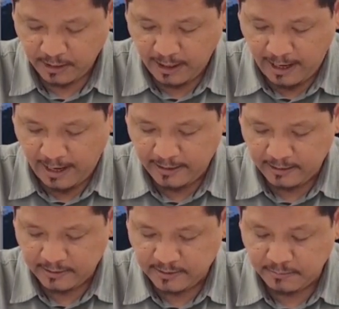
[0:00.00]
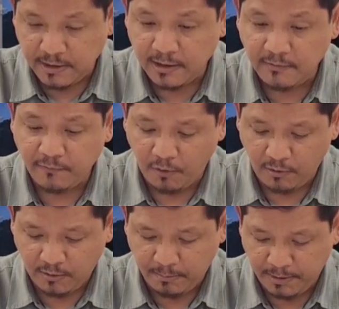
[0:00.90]
And similarly
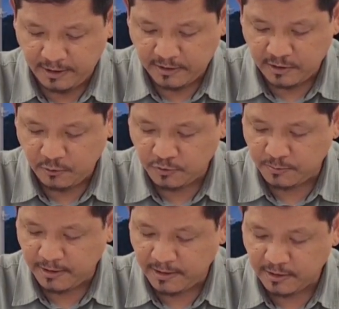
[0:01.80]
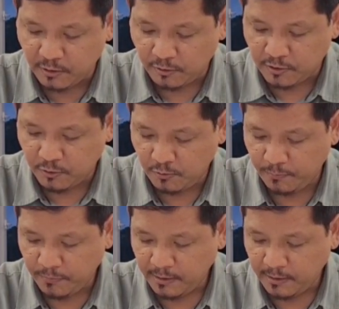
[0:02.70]
for mixed-use buildings also,